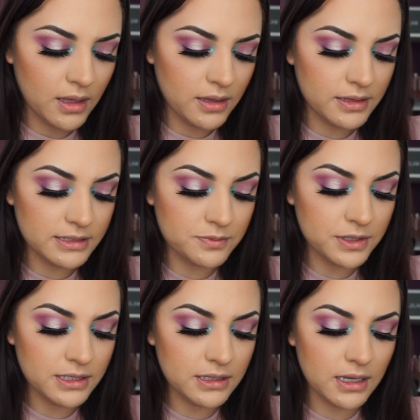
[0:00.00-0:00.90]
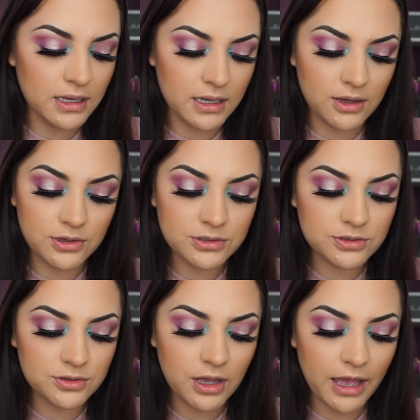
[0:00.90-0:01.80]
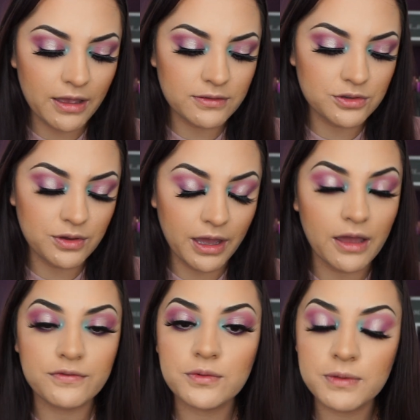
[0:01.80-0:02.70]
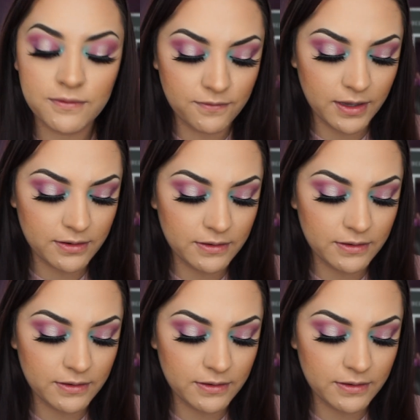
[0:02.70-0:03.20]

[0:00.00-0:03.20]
This one also you have to be very,